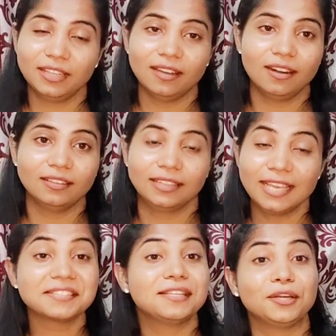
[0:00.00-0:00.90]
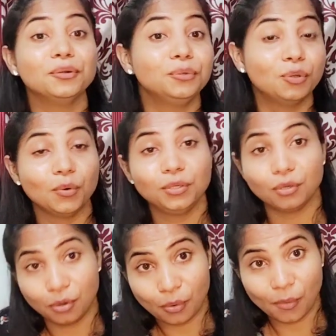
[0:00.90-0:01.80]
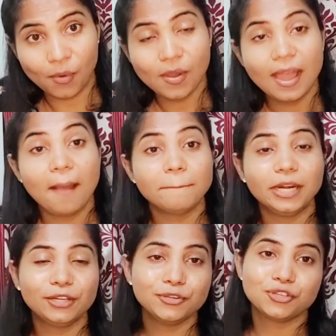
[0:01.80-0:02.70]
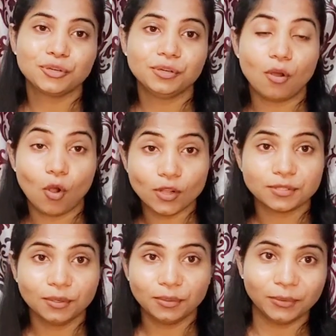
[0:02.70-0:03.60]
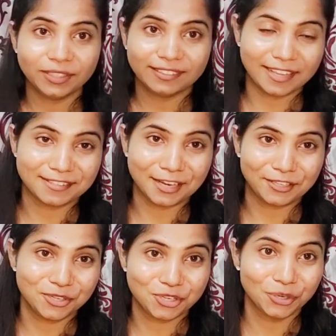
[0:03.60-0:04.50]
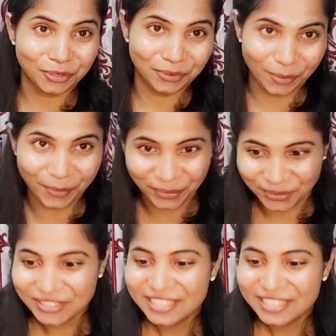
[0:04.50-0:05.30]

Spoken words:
There are things that you don't know, but you should also know the things that you should know.